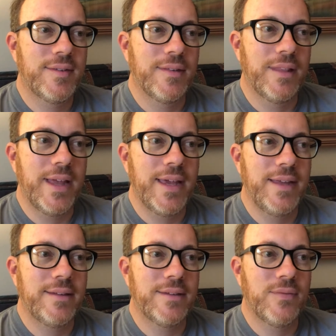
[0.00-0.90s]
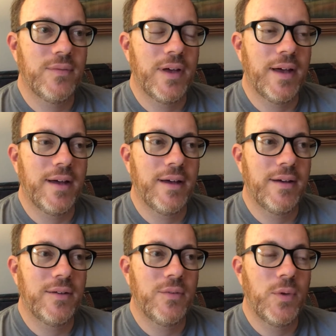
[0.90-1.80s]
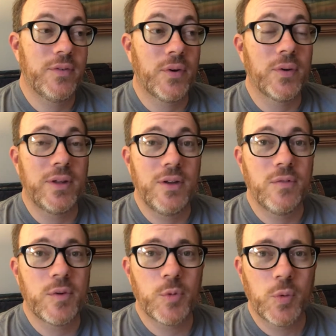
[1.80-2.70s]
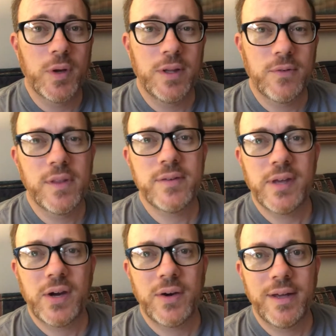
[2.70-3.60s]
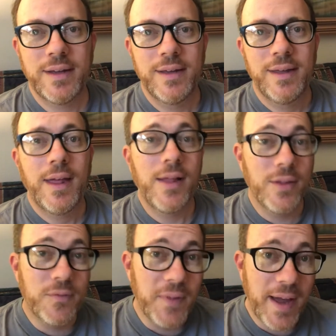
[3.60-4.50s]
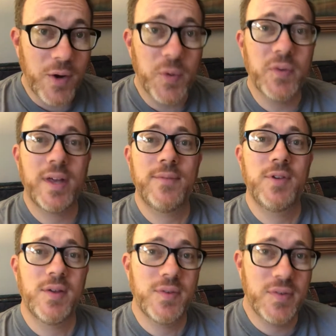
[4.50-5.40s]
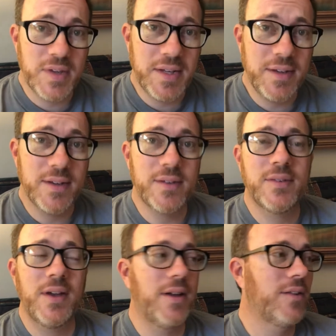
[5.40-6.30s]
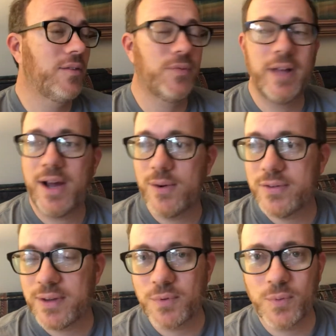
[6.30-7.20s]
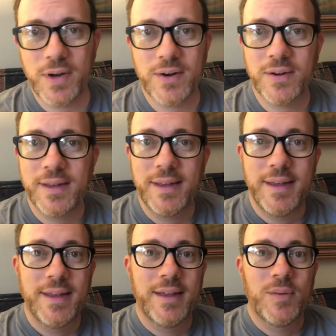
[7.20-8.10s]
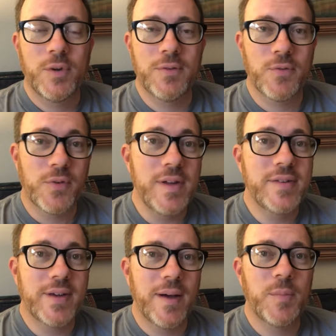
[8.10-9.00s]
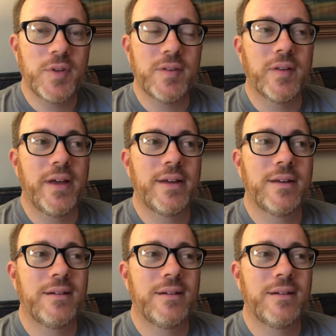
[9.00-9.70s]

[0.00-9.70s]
it's early November really for this area. I love flowers. I have tons of zinnias, tons of flowers everywhere. Whenever freeze comes, it's like,